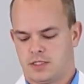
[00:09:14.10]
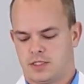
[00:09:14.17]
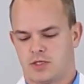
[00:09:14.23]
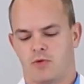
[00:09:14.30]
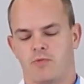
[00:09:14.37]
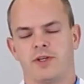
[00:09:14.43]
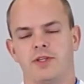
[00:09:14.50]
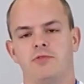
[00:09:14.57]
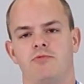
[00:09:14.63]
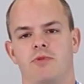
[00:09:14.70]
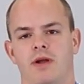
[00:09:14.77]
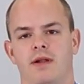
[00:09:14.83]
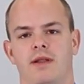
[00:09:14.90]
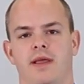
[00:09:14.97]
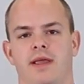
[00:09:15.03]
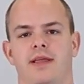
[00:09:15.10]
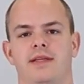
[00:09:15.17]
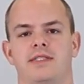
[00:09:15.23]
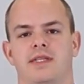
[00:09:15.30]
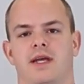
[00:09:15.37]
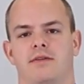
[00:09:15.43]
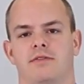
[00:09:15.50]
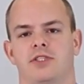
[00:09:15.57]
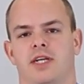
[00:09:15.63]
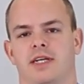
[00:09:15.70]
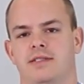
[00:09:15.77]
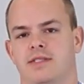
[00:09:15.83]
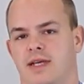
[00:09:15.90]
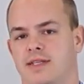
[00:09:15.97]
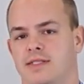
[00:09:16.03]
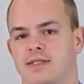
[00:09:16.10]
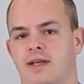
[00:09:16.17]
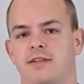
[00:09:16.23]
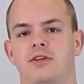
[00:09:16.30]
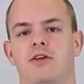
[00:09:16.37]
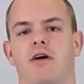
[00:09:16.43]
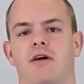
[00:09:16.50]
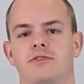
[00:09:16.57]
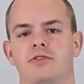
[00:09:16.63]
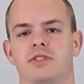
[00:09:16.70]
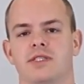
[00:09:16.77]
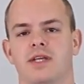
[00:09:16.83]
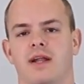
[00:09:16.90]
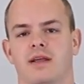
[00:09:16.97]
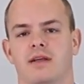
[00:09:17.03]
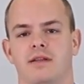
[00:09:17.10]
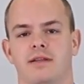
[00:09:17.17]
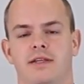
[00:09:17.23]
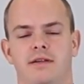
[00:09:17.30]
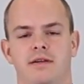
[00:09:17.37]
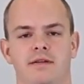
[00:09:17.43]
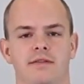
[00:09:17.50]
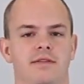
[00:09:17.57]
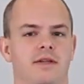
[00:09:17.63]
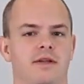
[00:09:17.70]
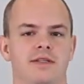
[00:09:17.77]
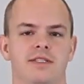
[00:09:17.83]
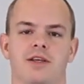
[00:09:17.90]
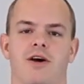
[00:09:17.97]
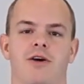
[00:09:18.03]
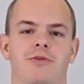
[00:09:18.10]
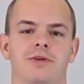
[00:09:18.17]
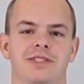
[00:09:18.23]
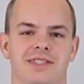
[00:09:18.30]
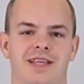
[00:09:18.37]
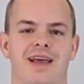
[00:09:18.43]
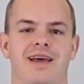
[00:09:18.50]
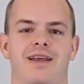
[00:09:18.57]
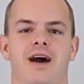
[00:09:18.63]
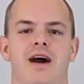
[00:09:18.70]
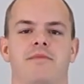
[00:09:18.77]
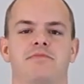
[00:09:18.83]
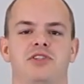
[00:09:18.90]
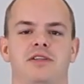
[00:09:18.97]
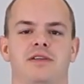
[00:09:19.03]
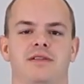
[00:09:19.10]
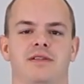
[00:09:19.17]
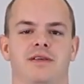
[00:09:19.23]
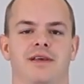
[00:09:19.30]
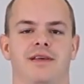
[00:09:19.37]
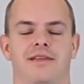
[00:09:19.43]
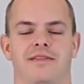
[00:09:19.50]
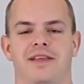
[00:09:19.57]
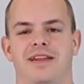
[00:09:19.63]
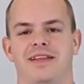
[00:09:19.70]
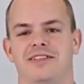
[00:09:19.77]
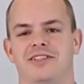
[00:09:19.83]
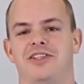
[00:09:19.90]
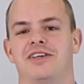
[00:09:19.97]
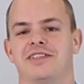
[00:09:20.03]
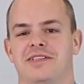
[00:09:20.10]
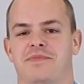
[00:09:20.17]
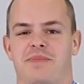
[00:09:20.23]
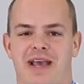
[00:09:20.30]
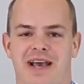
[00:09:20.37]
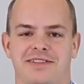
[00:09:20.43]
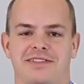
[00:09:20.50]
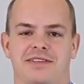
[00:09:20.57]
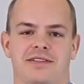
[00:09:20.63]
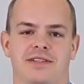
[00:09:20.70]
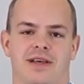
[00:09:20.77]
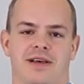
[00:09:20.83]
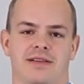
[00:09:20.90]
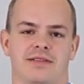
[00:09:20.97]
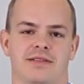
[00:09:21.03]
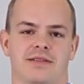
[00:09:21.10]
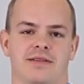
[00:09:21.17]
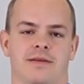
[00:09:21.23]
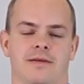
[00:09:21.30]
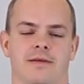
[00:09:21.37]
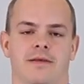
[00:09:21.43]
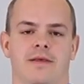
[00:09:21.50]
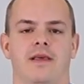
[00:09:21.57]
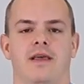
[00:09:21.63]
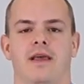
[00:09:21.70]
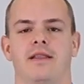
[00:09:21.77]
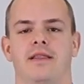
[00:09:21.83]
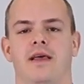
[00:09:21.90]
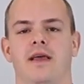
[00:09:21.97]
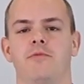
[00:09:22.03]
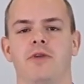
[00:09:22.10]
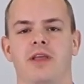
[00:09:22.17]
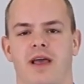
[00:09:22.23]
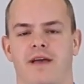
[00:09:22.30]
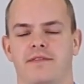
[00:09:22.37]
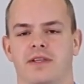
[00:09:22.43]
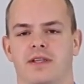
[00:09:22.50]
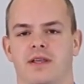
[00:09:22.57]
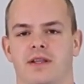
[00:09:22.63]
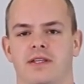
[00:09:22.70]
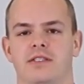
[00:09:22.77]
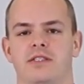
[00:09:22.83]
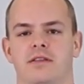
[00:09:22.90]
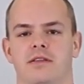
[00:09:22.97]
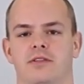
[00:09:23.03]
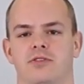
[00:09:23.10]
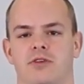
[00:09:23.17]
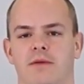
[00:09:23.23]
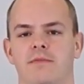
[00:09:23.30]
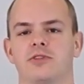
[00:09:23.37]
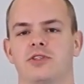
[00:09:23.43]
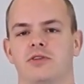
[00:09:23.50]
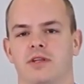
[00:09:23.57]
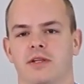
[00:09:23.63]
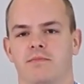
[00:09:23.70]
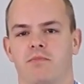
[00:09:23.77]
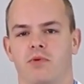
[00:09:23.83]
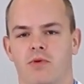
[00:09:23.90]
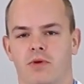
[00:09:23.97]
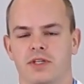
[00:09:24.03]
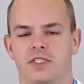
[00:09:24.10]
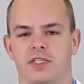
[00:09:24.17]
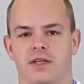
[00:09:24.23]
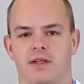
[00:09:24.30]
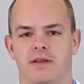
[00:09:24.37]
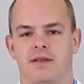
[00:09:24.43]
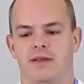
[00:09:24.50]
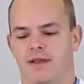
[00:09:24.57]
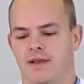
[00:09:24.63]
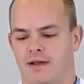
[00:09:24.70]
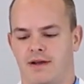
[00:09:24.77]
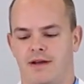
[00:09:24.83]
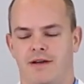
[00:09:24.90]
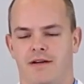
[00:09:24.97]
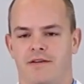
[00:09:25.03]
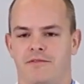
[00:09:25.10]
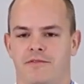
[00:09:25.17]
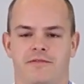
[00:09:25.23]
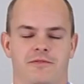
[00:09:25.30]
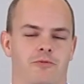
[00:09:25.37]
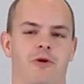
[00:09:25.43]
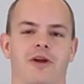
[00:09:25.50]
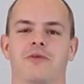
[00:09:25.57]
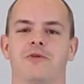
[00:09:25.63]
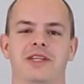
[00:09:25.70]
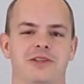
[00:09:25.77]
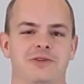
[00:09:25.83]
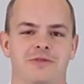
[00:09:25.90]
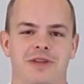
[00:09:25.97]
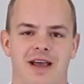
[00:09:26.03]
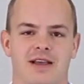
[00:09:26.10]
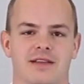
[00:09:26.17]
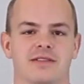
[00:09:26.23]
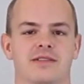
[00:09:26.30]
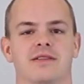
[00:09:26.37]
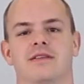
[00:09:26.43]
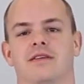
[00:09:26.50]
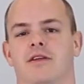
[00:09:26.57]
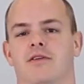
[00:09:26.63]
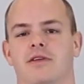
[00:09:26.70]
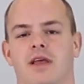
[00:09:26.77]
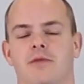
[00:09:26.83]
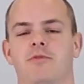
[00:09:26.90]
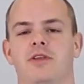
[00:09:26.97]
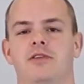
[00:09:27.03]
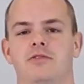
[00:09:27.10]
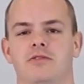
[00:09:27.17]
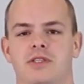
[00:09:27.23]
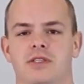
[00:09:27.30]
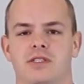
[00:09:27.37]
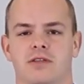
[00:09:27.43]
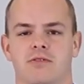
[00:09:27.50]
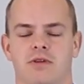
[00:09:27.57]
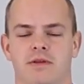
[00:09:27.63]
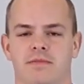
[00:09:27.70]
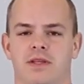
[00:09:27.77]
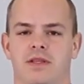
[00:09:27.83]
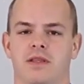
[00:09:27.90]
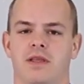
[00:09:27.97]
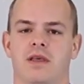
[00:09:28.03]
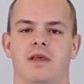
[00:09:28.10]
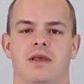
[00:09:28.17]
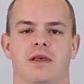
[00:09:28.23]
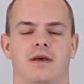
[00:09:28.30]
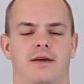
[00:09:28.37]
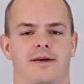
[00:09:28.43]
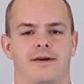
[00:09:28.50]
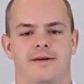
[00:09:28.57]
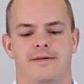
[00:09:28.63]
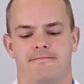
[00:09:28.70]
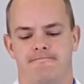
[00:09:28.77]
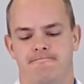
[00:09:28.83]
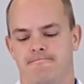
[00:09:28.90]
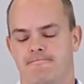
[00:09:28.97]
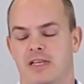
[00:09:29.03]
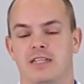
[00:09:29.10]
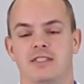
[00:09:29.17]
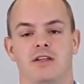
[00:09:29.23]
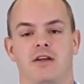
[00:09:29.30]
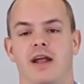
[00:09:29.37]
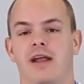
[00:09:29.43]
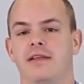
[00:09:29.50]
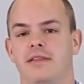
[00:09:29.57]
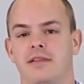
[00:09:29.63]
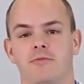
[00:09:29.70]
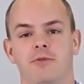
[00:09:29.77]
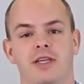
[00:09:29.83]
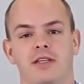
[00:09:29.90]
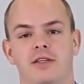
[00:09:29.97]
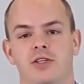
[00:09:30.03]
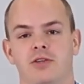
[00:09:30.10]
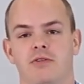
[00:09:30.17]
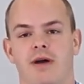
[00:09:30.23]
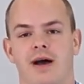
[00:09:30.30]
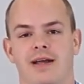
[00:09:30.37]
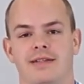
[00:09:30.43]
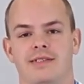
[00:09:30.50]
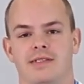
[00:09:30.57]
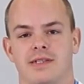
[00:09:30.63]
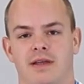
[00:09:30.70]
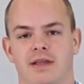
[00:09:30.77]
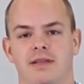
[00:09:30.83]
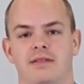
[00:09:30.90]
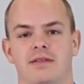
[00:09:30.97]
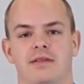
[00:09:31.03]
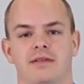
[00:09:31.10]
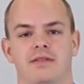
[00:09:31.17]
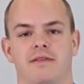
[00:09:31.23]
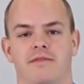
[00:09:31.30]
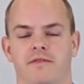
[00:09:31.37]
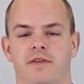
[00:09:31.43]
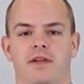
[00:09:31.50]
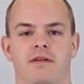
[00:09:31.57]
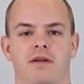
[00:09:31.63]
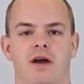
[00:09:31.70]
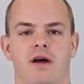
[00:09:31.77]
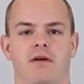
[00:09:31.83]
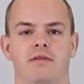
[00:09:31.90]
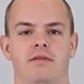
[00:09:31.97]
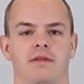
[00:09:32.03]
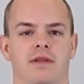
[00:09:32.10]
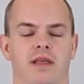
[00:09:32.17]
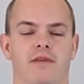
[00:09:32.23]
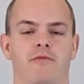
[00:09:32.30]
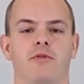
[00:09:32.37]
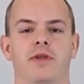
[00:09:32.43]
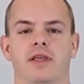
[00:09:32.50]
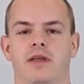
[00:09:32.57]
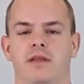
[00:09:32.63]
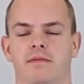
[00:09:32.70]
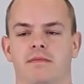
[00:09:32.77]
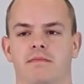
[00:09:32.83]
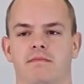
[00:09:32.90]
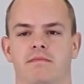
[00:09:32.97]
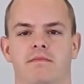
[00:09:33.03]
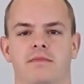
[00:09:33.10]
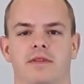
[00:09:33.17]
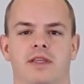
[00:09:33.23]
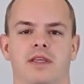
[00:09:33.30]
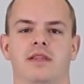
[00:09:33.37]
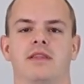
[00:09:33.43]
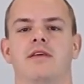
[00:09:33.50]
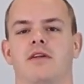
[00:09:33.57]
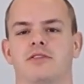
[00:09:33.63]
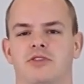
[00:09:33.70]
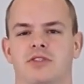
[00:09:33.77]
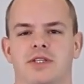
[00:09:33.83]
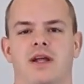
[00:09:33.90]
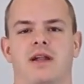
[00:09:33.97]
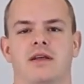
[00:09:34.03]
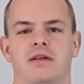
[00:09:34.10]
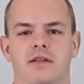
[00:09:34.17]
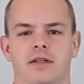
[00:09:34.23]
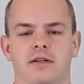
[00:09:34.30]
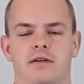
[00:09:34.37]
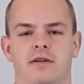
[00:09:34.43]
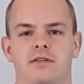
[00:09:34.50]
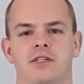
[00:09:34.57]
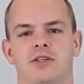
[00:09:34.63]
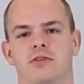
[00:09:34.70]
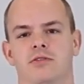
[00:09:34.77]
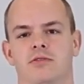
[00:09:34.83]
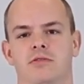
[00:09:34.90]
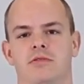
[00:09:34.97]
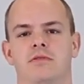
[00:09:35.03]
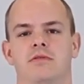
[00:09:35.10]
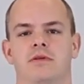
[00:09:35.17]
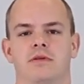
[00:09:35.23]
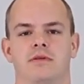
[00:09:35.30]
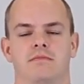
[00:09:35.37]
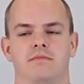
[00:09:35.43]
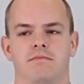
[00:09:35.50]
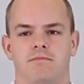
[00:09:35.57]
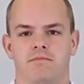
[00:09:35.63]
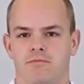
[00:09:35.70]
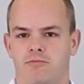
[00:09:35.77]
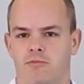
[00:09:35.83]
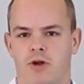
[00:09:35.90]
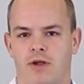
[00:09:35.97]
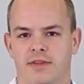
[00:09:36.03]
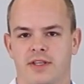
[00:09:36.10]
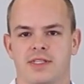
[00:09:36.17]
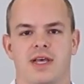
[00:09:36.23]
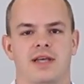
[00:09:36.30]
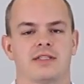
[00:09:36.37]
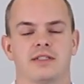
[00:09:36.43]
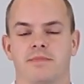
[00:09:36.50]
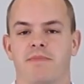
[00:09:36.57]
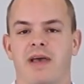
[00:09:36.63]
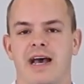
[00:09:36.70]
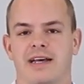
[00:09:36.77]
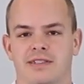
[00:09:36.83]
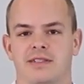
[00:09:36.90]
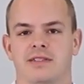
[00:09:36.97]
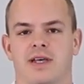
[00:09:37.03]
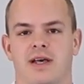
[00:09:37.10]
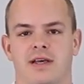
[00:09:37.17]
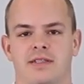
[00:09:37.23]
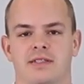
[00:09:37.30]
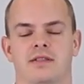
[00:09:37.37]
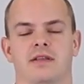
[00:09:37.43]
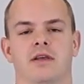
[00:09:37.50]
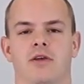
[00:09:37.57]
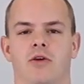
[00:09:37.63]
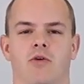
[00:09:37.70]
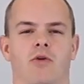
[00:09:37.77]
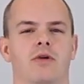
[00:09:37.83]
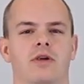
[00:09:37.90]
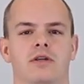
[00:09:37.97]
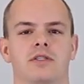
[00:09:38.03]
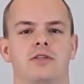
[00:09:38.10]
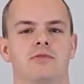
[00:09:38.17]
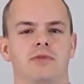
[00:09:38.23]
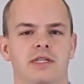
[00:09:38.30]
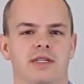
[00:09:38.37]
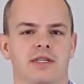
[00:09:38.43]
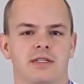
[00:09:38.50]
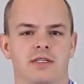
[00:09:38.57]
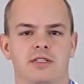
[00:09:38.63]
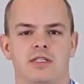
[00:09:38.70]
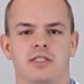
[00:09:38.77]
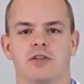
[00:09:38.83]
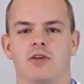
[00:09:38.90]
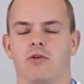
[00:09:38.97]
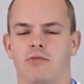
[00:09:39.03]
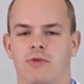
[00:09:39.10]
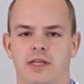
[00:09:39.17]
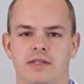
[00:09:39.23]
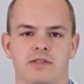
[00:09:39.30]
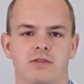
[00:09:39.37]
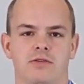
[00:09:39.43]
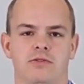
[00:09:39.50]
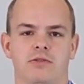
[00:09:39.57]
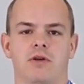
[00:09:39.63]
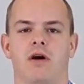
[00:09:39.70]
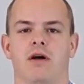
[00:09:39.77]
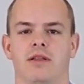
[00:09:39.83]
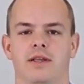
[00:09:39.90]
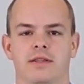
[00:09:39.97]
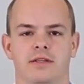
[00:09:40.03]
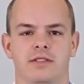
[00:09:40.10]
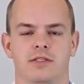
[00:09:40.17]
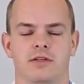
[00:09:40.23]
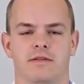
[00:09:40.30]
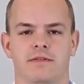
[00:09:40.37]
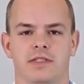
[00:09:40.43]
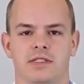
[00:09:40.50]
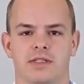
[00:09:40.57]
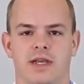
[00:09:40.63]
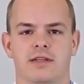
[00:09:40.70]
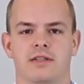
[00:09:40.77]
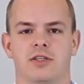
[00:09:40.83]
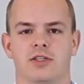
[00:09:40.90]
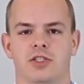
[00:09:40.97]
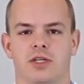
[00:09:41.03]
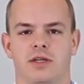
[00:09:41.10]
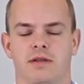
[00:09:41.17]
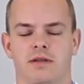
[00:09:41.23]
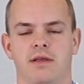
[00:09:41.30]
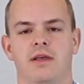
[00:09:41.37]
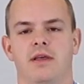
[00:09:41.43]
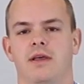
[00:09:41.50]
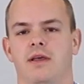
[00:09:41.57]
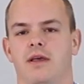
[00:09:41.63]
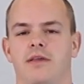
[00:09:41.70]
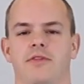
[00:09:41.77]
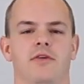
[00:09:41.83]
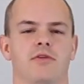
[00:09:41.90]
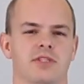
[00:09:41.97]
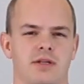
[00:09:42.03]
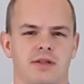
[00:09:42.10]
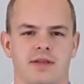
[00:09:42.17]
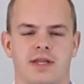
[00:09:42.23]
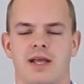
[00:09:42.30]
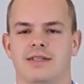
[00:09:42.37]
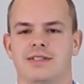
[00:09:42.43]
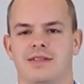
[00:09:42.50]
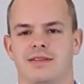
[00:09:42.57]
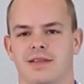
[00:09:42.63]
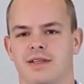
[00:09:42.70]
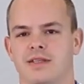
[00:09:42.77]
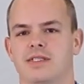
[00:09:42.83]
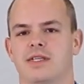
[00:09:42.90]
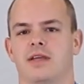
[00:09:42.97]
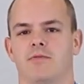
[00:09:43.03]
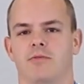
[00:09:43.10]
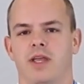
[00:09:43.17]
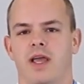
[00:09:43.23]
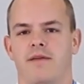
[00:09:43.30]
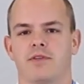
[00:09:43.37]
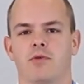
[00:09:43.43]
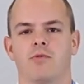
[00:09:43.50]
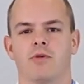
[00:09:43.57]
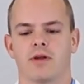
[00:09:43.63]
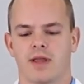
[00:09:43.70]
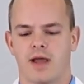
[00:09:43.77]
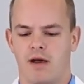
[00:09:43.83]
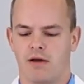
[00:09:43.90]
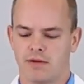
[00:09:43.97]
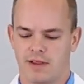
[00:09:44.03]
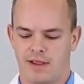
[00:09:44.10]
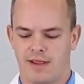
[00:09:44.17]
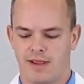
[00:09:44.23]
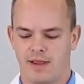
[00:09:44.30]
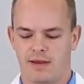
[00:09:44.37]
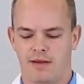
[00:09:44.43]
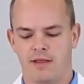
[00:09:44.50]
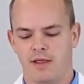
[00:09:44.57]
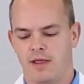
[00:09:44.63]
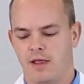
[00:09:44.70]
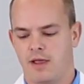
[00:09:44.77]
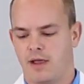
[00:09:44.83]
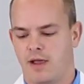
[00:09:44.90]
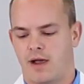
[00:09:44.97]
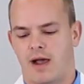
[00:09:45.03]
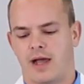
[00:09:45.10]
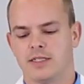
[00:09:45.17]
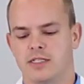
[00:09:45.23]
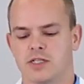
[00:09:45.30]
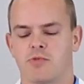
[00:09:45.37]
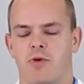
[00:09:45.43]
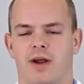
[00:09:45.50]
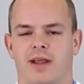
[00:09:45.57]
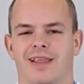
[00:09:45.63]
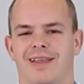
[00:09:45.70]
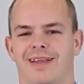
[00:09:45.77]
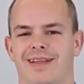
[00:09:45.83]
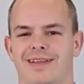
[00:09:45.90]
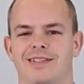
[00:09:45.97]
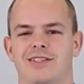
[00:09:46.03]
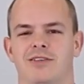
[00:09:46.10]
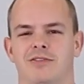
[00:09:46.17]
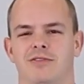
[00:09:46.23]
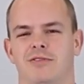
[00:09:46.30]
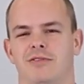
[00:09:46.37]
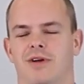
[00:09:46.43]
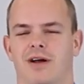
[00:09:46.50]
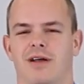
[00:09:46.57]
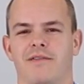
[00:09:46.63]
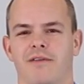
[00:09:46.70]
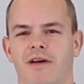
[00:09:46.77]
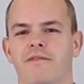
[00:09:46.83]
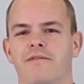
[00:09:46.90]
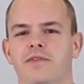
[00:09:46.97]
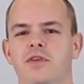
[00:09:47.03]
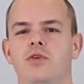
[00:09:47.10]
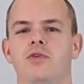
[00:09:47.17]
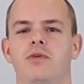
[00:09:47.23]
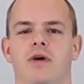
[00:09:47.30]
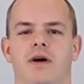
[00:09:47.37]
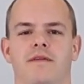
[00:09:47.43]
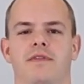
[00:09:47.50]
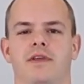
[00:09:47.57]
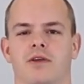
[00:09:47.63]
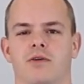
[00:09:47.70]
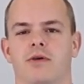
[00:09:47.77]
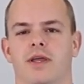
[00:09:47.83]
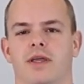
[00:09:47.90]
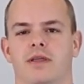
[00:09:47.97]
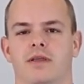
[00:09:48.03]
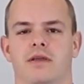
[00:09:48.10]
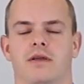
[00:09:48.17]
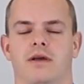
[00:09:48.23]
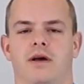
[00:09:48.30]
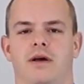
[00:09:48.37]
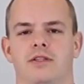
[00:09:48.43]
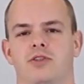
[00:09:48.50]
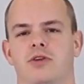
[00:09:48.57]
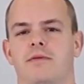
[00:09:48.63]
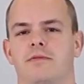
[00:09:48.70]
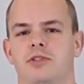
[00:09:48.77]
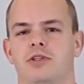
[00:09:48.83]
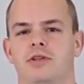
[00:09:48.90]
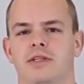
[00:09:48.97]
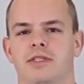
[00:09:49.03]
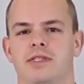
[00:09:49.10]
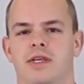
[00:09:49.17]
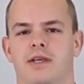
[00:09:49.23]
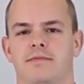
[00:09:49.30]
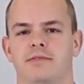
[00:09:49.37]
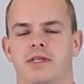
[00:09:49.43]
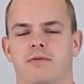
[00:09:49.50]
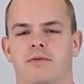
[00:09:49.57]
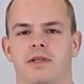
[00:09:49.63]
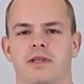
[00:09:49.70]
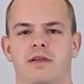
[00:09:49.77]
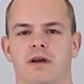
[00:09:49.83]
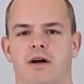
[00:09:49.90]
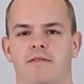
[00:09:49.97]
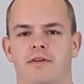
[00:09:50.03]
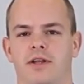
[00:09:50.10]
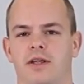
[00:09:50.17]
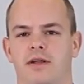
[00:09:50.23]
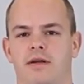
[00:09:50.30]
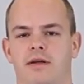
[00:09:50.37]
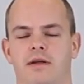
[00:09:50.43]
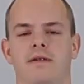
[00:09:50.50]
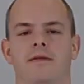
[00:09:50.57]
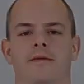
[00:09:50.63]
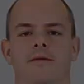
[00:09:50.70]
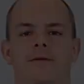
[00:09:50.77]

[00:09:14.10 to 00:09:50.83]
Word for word: So when you run a SonoCheck test on your ultrasonic cleaner, there is always that option that it doesn't pass the test. And then we have to get into the troubleshooting portion of what do we do next? You know, can we use this equipment? Um, is there anything we can do on site to figure out if we can get the ultrasonic cleaner to run the test and pass the test? Or do we need to just go right to calling the service technician? Those are the kinds of things that we have to work out. And I just want to get into a, a few of the quick uh, troubleshooting tips that we can cover here.